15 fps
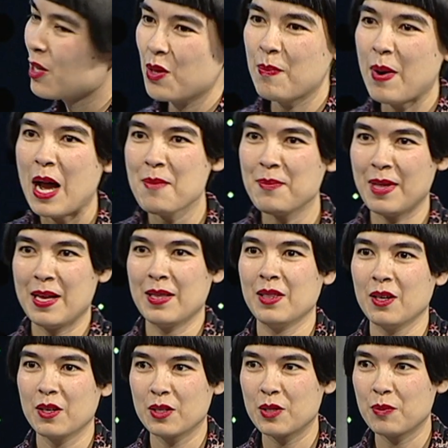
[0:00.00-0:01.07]
So the
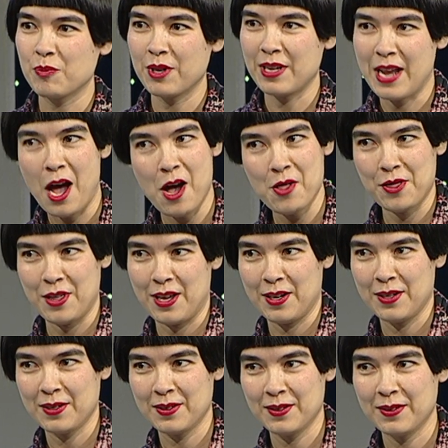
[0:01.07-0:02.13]
pipeline looks pretty
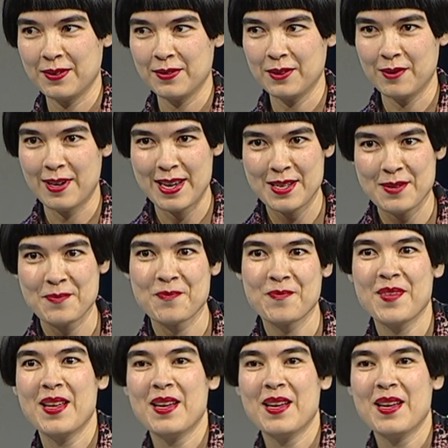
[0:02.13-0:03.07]
healthy, right?